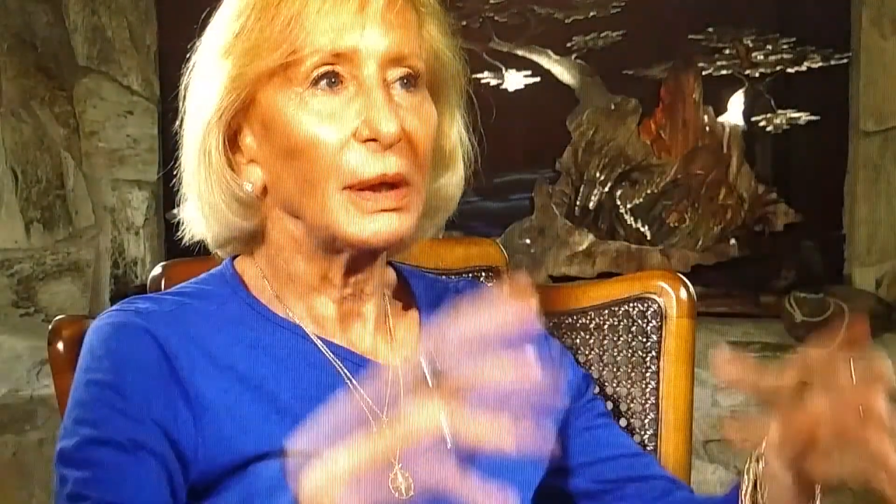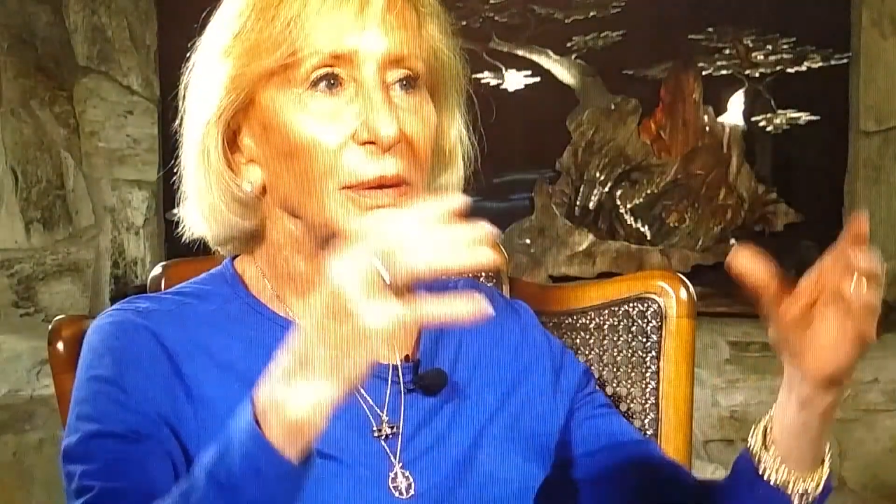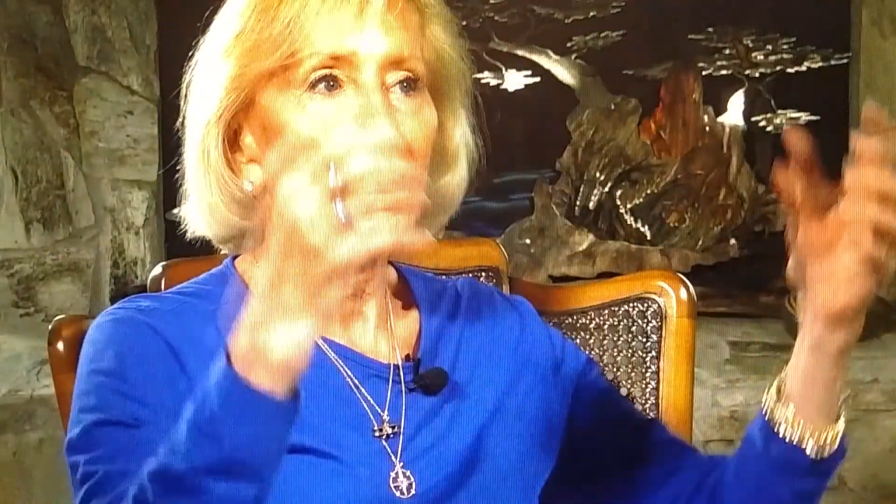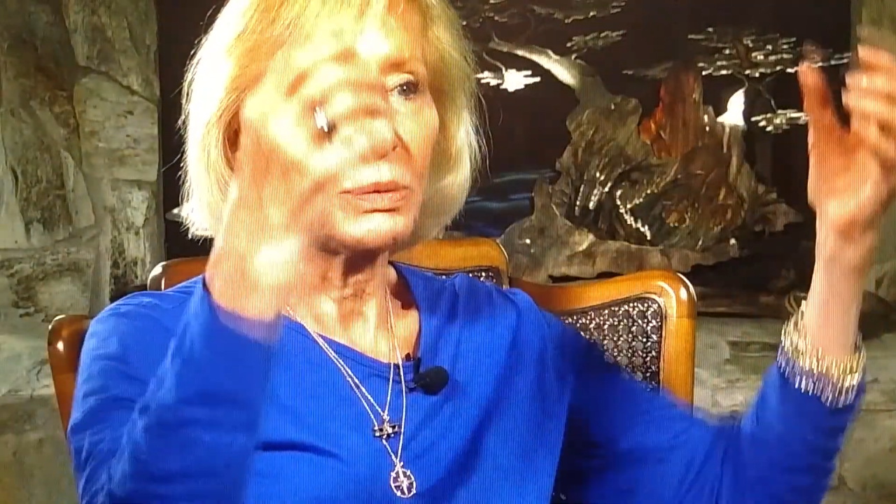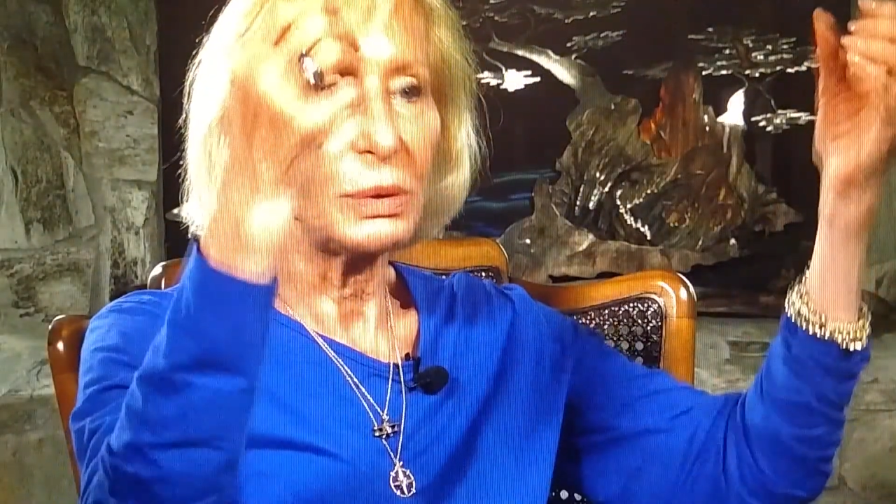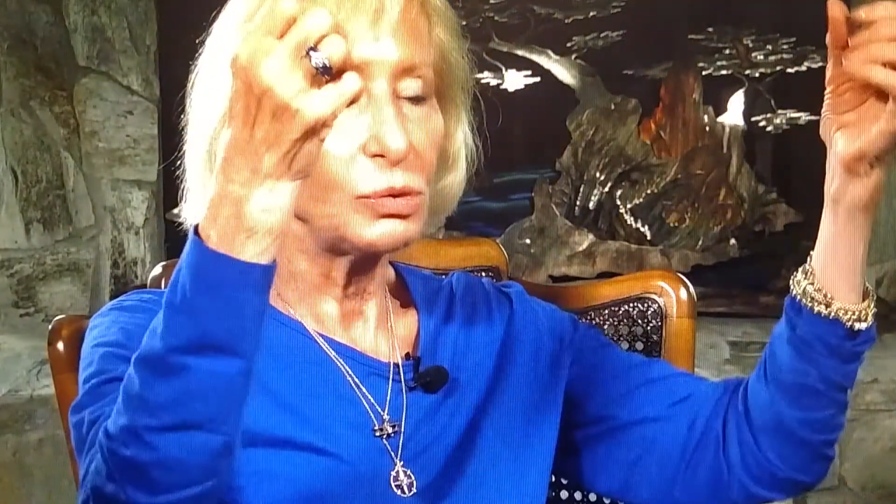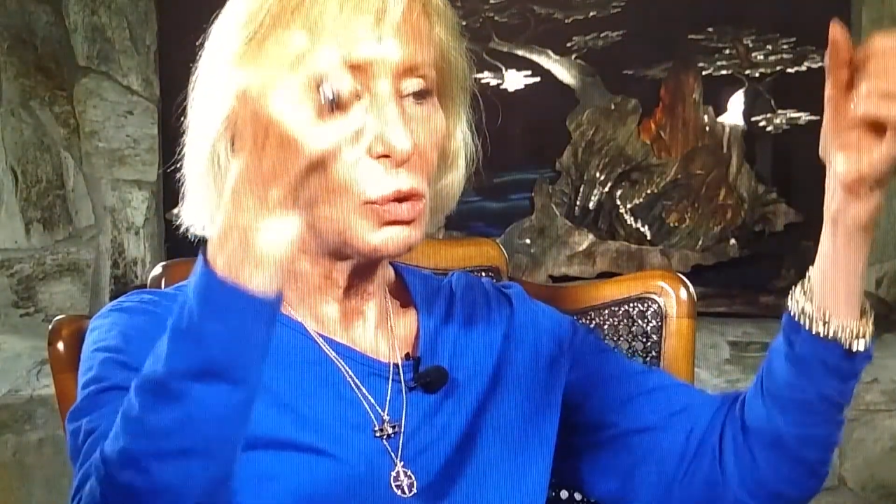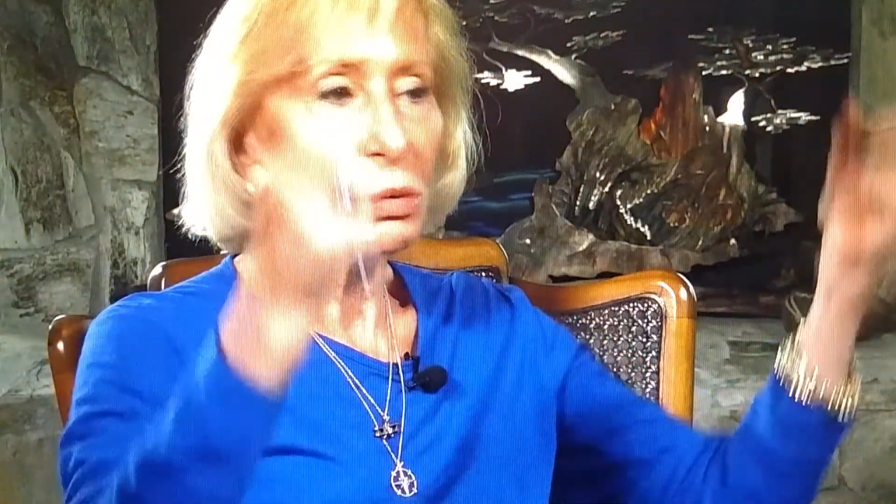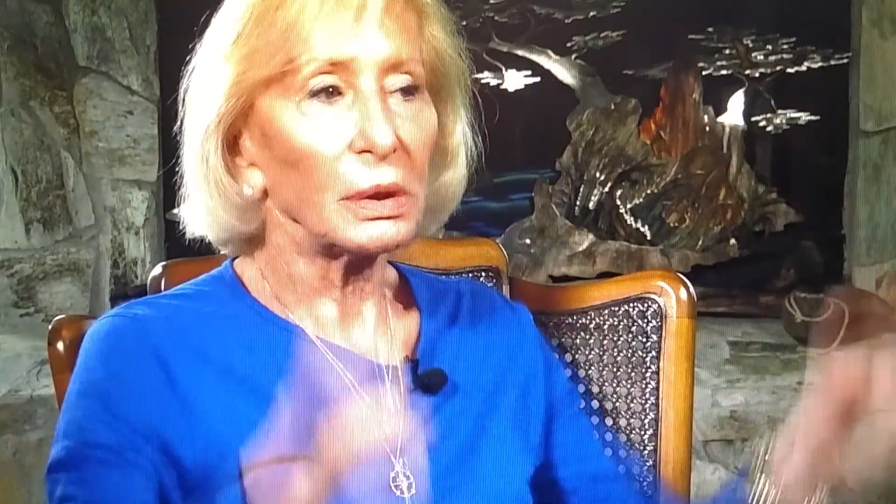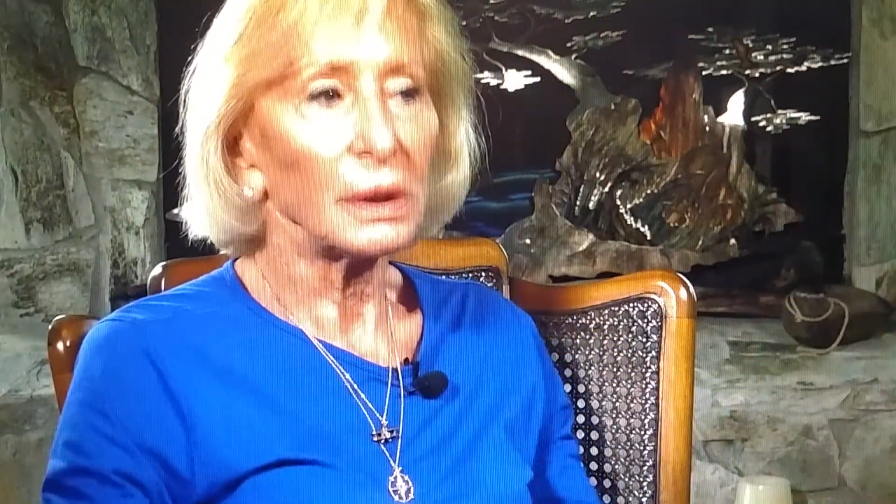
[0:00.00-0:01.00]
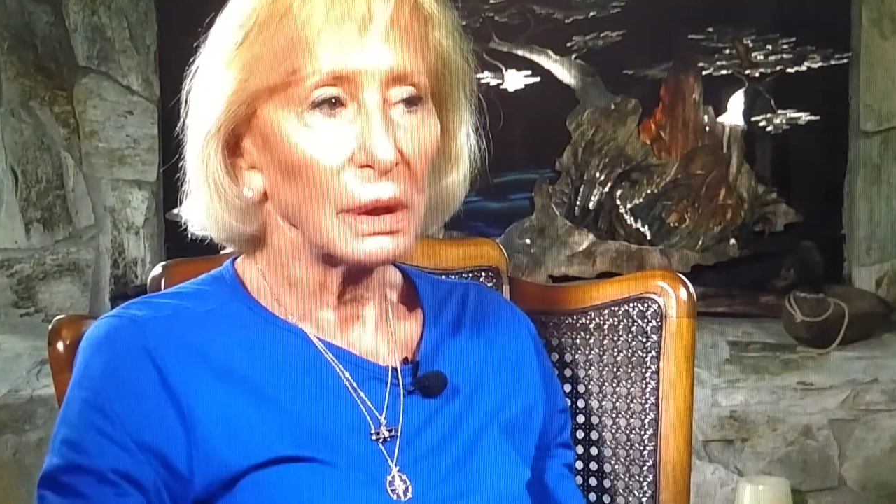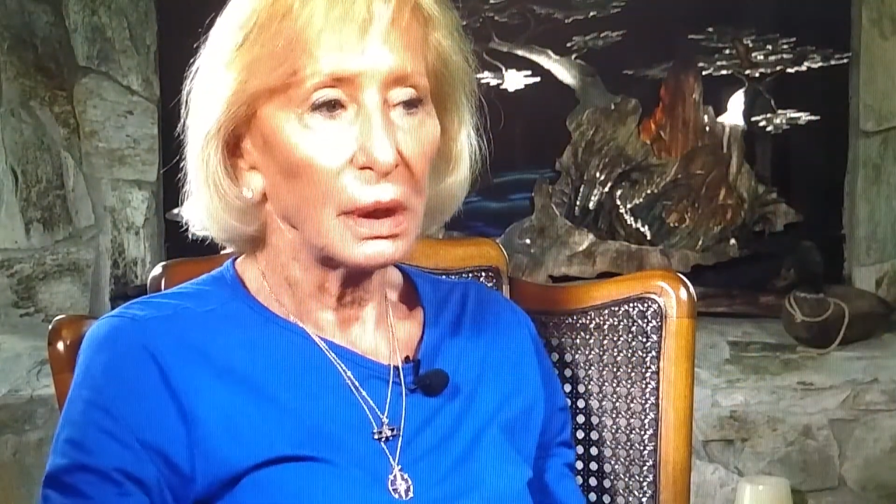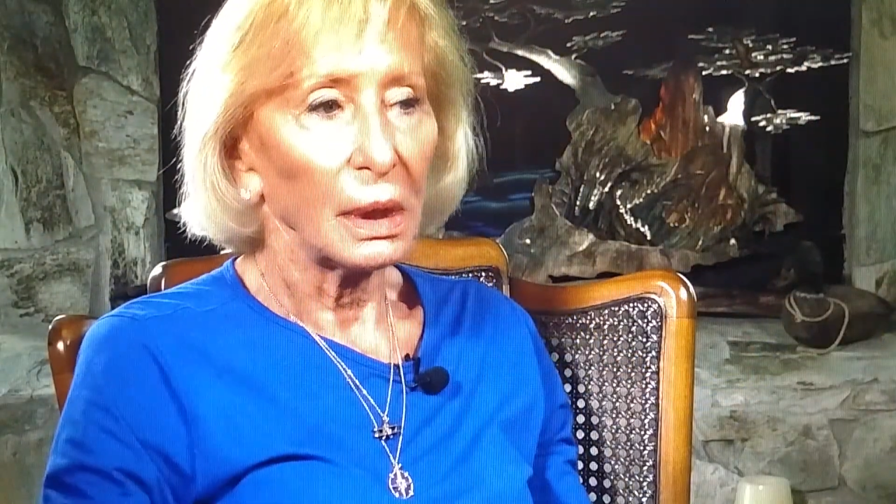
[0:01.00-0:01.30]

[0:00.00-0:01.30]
and totally